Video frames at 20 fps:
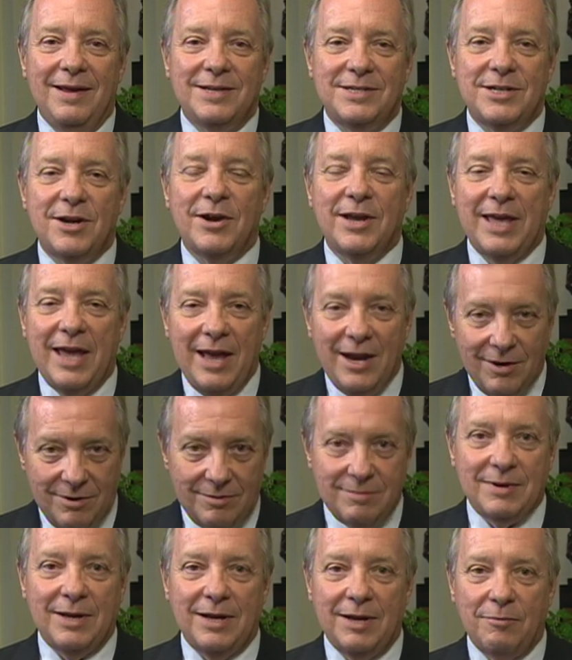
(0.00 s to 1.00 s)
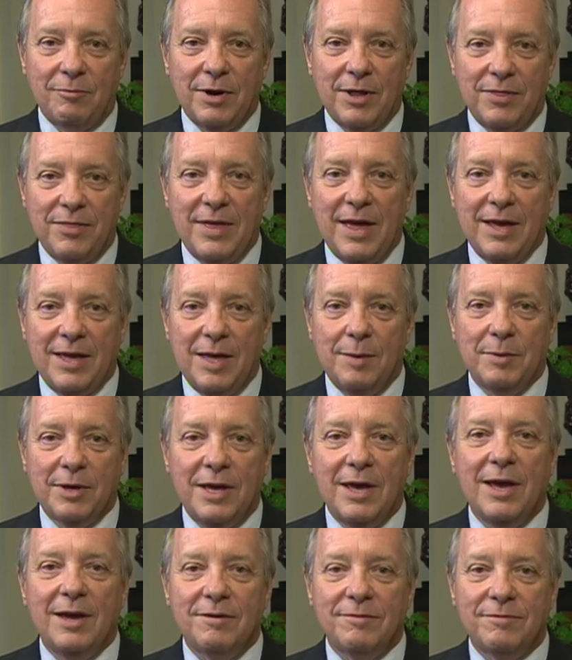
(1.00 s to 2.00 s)
Terry Gaynor, I want to thank him
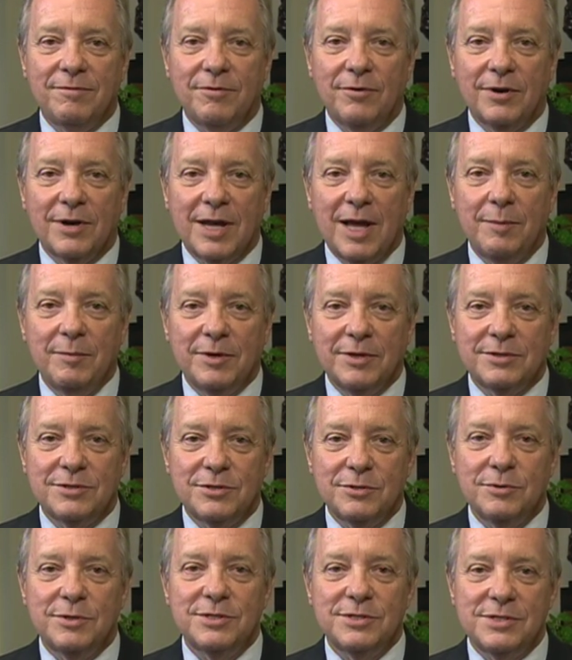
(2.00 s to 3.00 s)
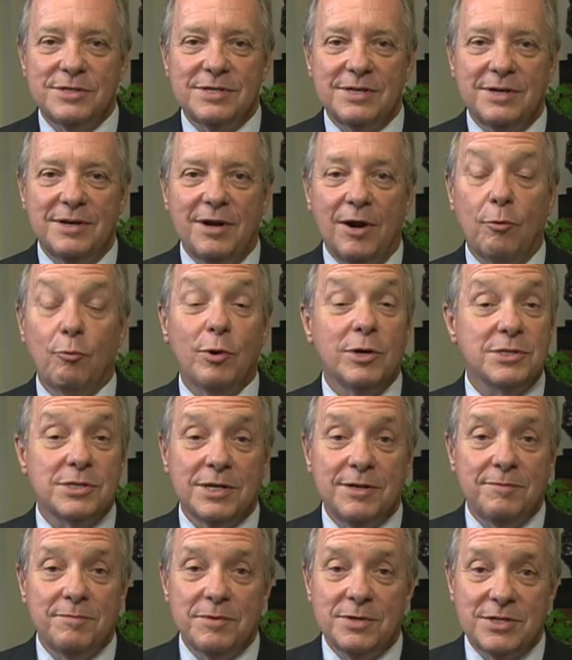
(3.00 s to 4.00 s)
again for coming to us
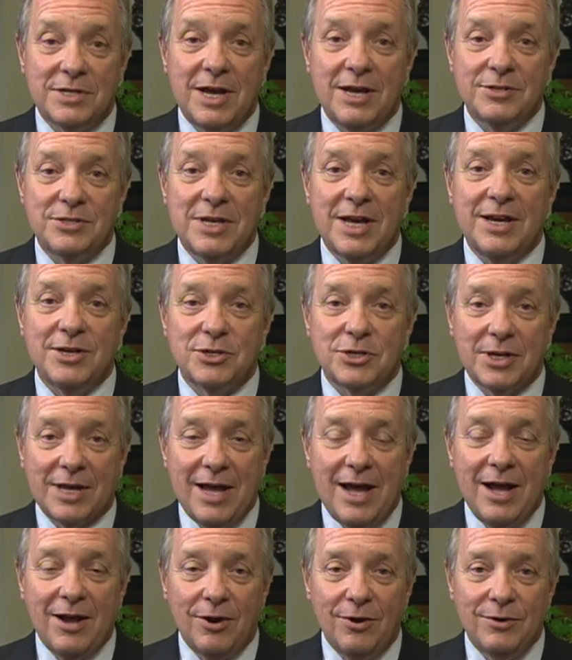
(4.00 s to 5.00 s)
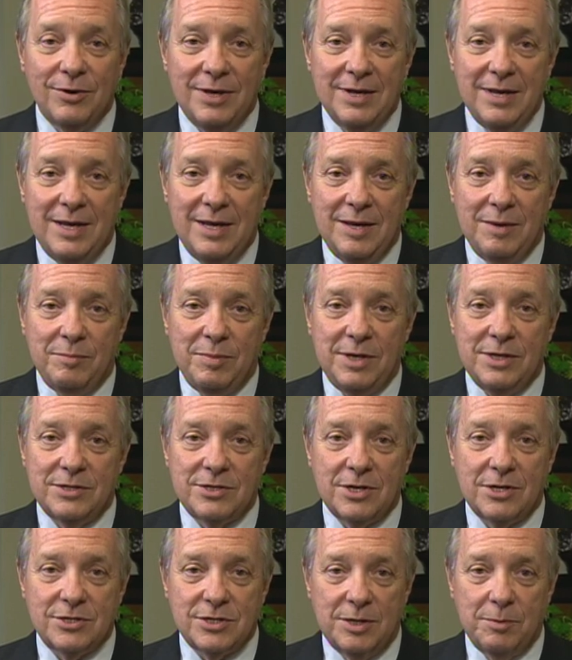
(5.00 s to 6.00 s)
originally from the south side of Chicago, being
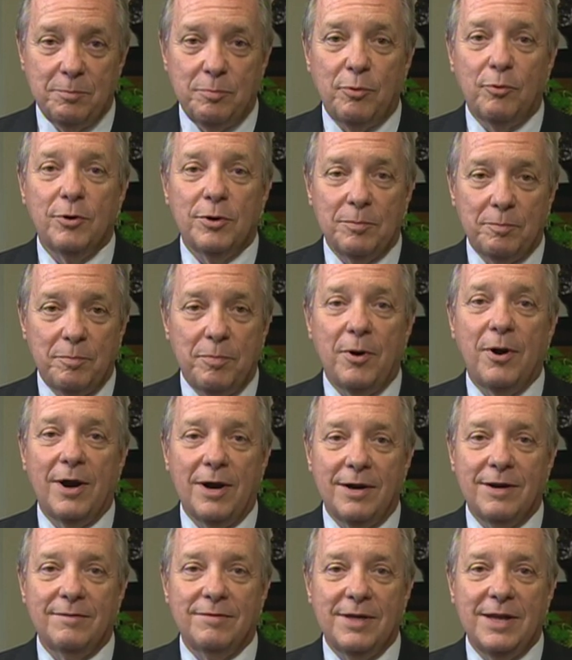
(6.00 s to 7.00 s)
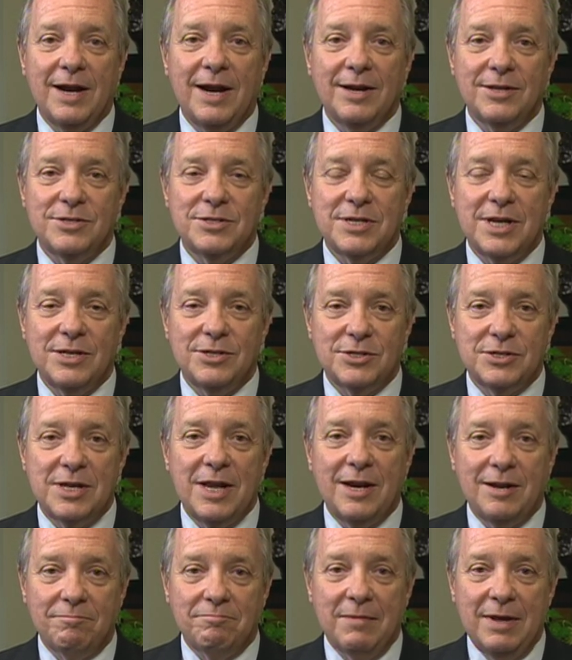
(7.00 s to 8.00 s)
such an important part of the United States
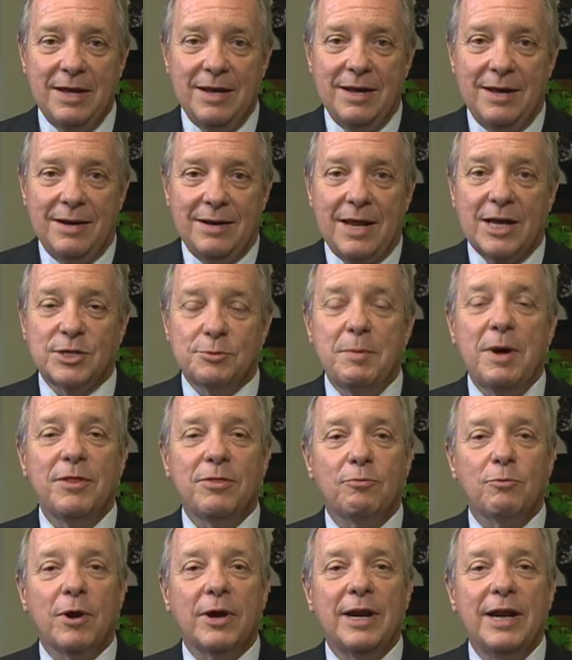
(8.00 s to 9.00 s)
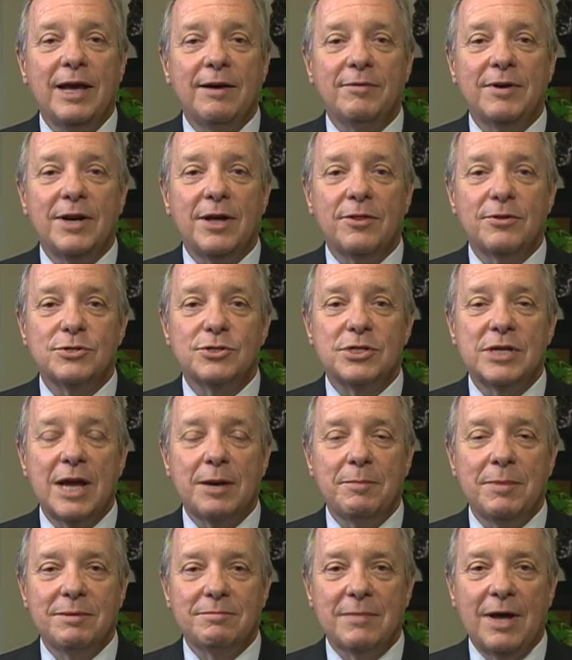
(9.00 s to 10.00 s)
Senate. Next month, we're going to have another
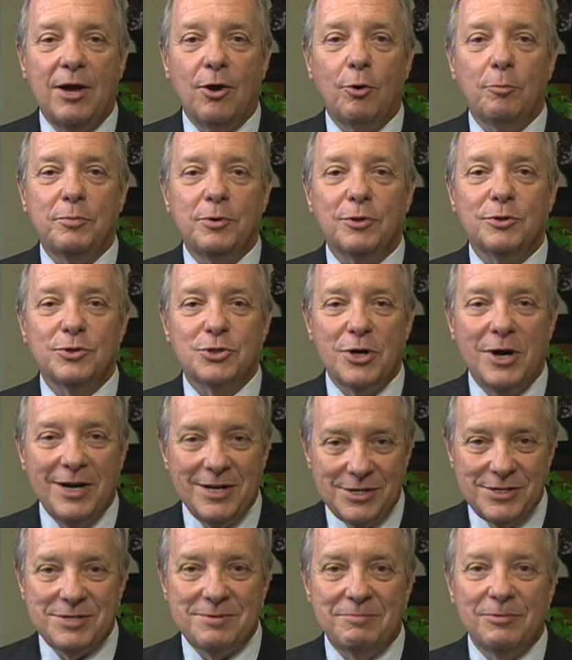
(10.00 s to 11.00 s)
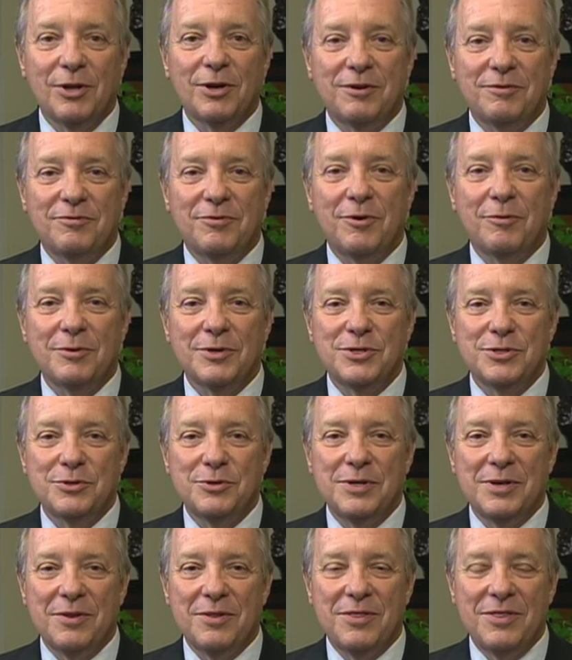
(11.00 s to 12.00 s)
segment. I hope you'll join us. I'm looking forward
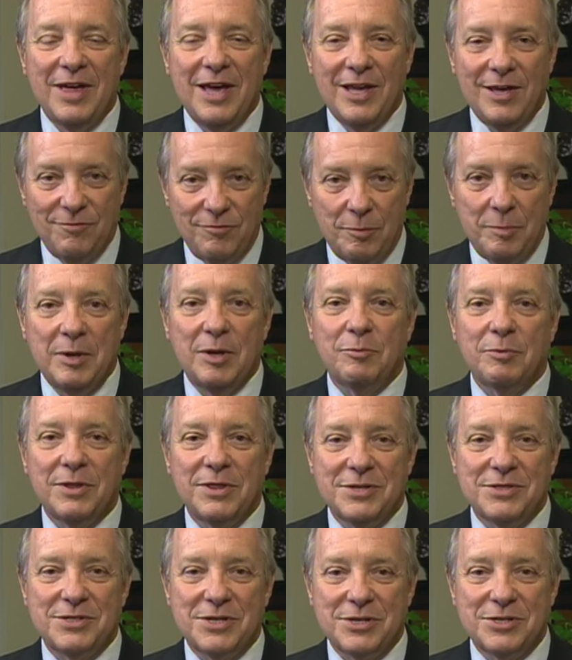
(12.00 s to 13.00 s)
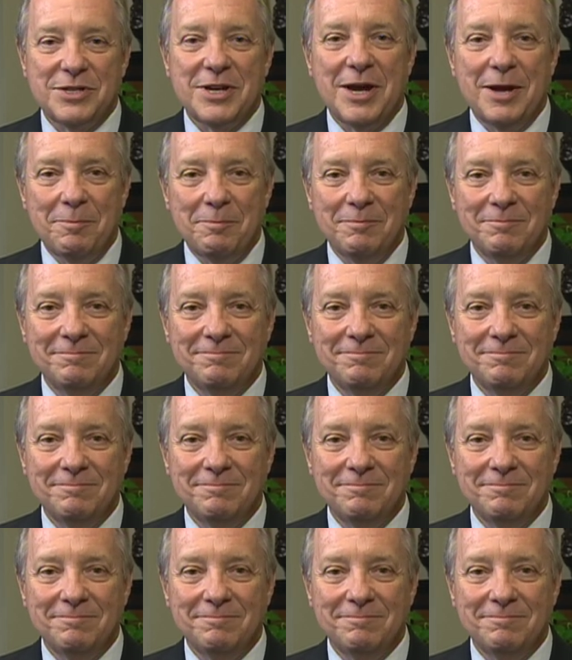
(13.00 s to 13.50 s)
to it, and thank you for being with us this time.